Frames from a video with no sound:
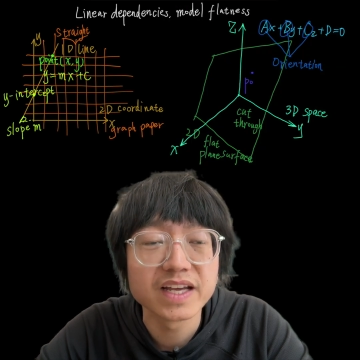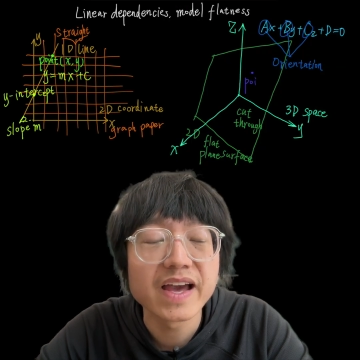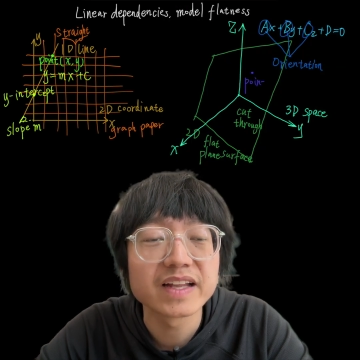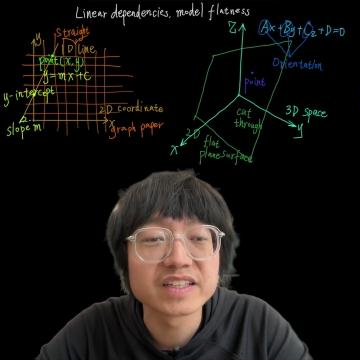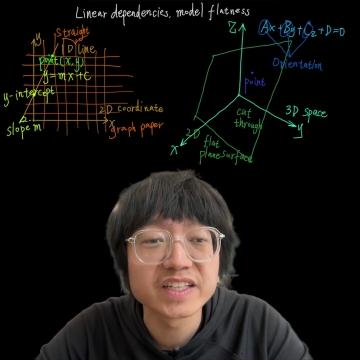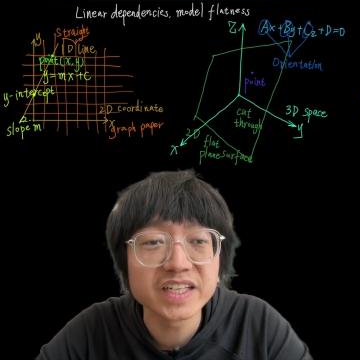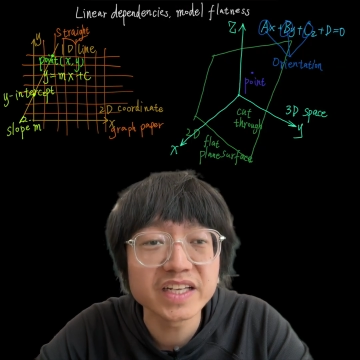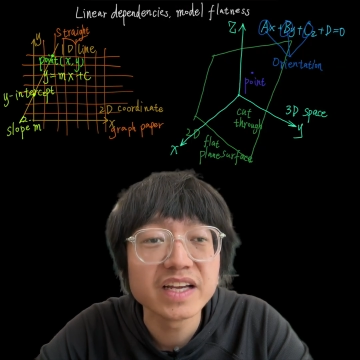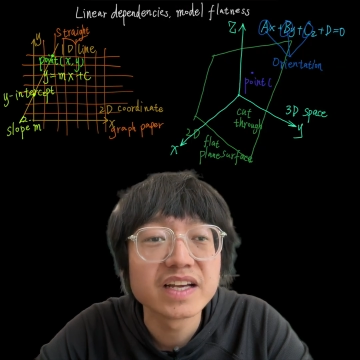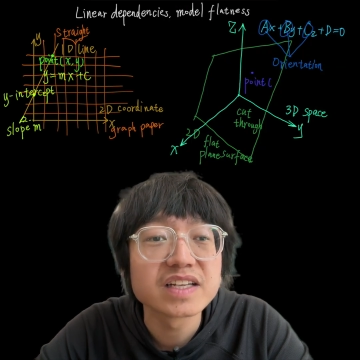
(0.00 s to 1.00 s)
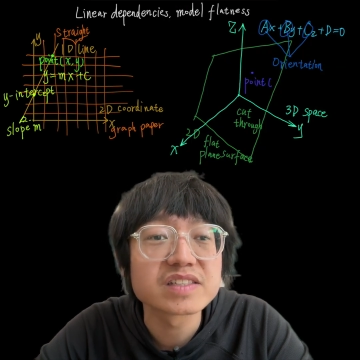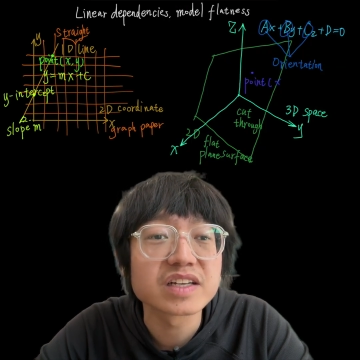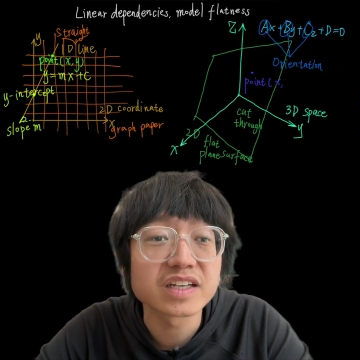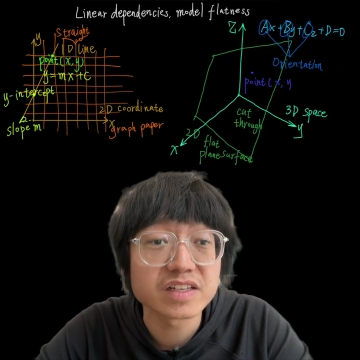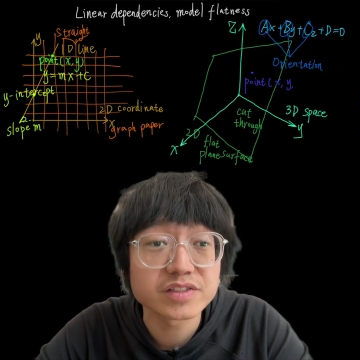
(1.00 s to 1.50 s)
and d is
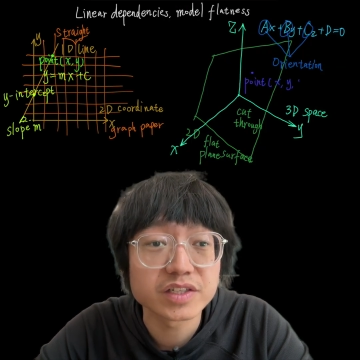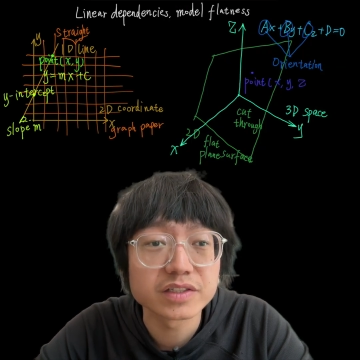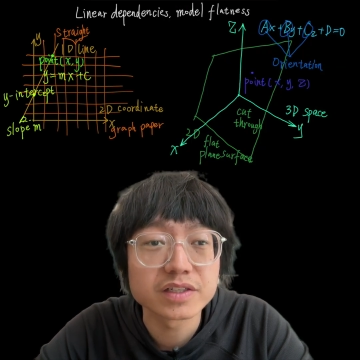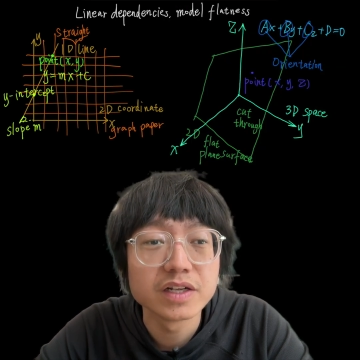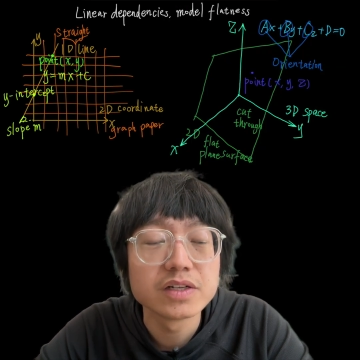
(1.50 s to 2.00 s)
a constant.